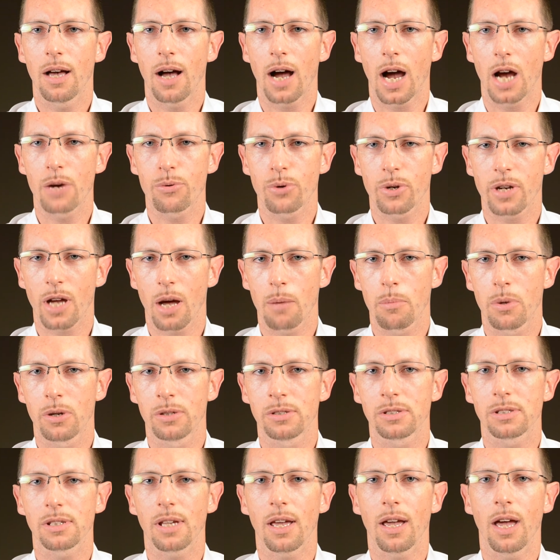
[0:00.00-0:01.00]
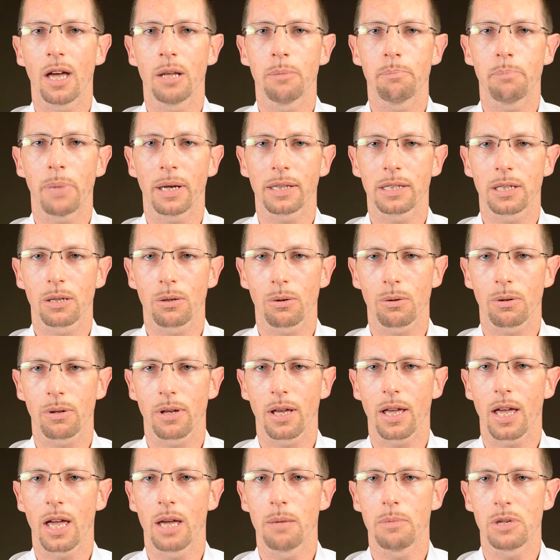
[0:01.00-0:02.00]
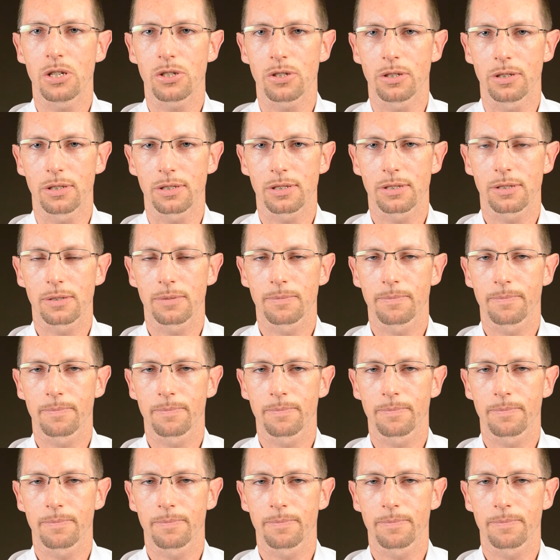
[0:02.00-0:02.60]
hydrocarbons and particle emissions.